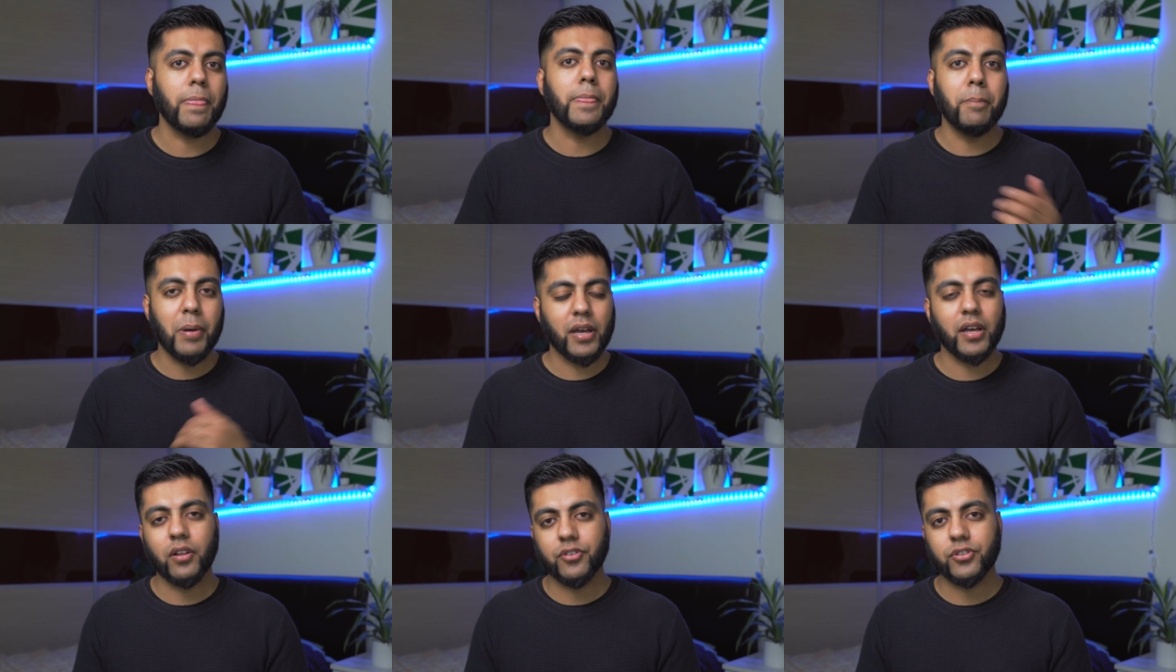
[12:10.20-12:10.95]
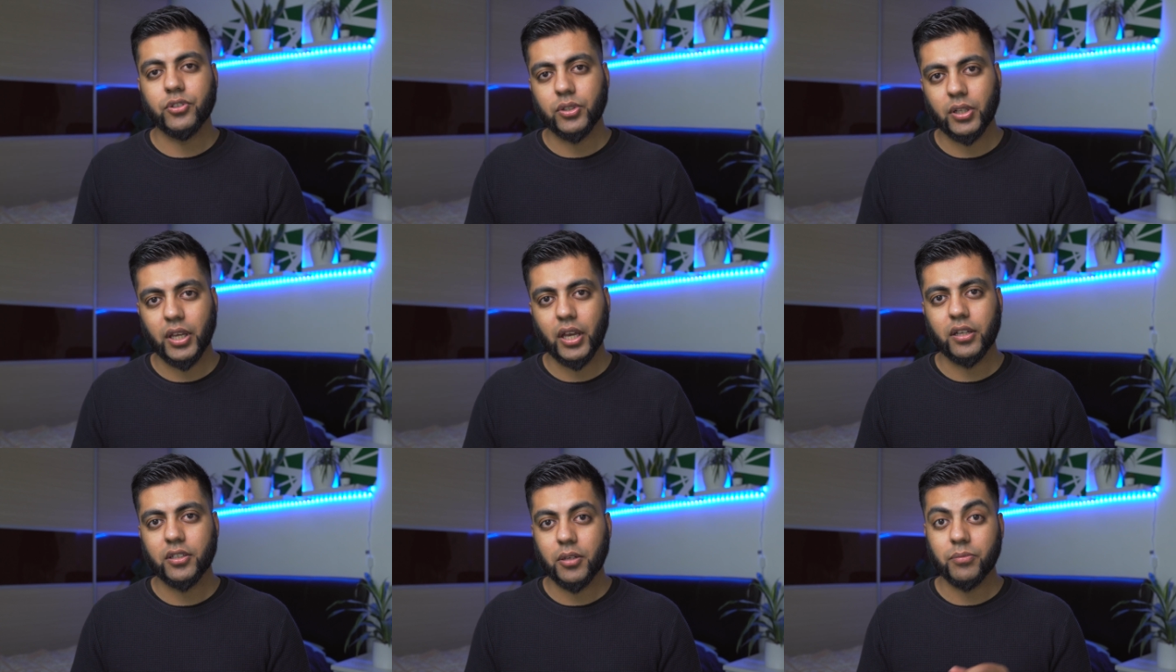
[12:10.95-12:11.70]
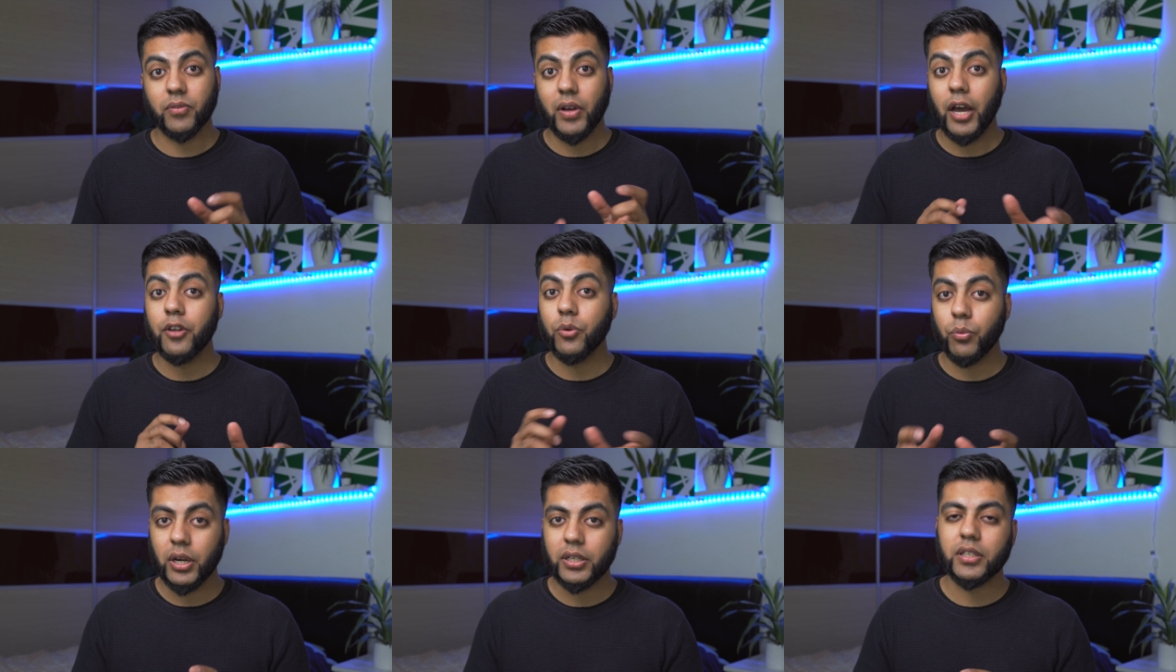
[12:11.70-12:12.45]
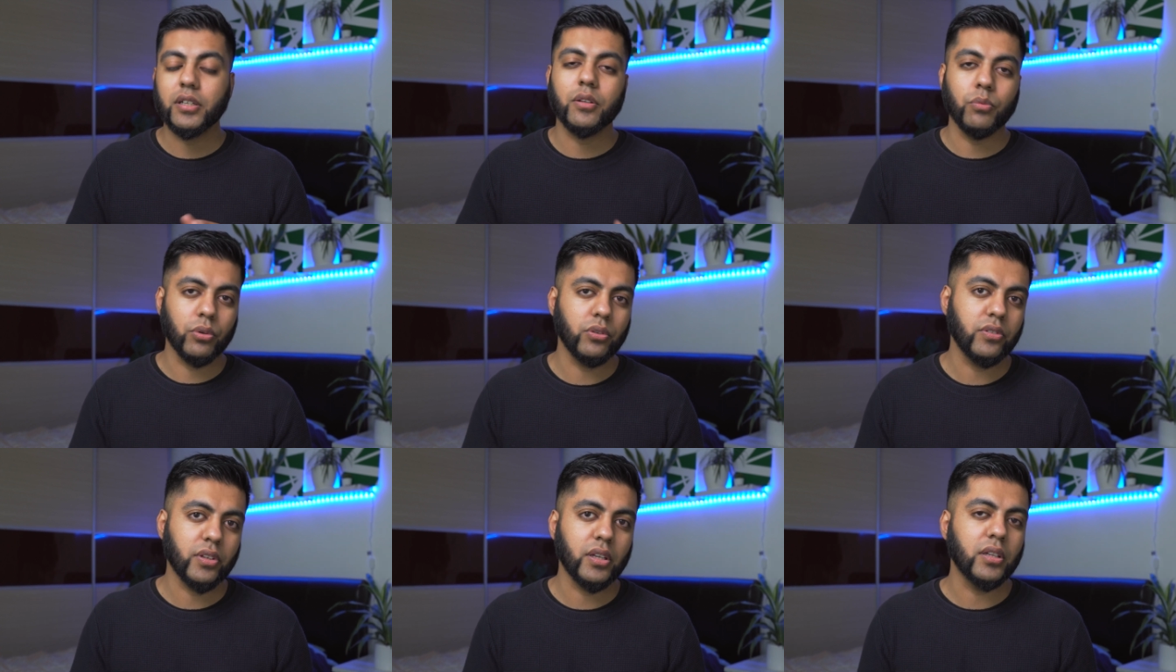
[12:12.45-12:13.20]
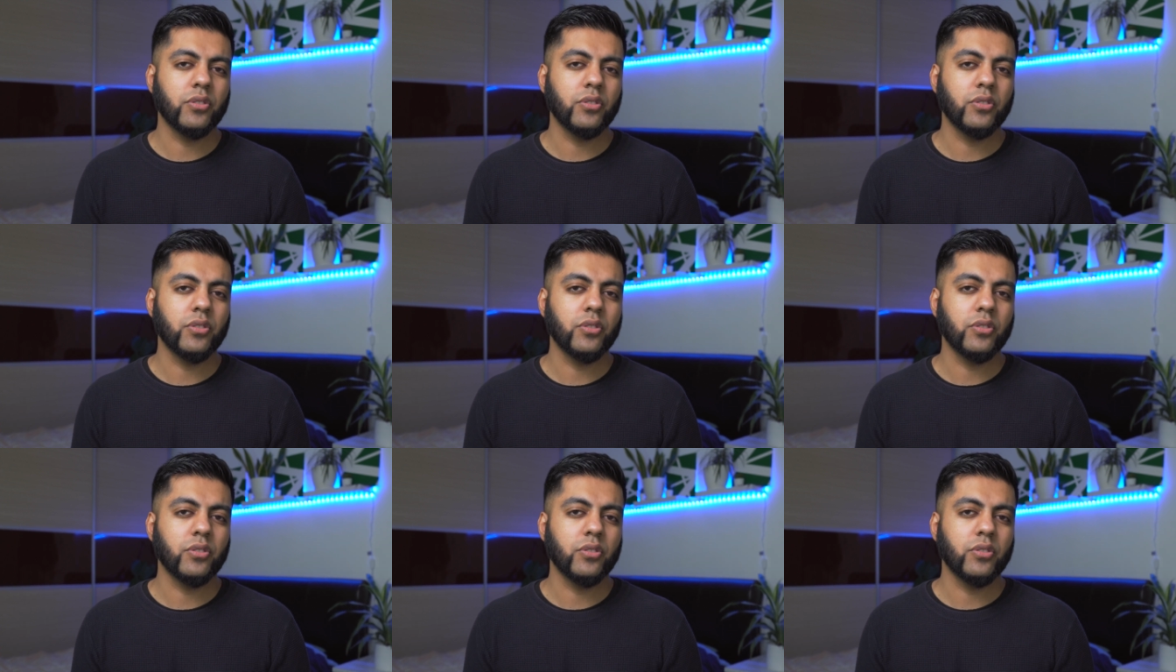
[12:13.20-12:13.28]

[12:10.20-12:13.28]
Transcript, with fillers: the better answer you're going to get in terms of how you word it and what you say.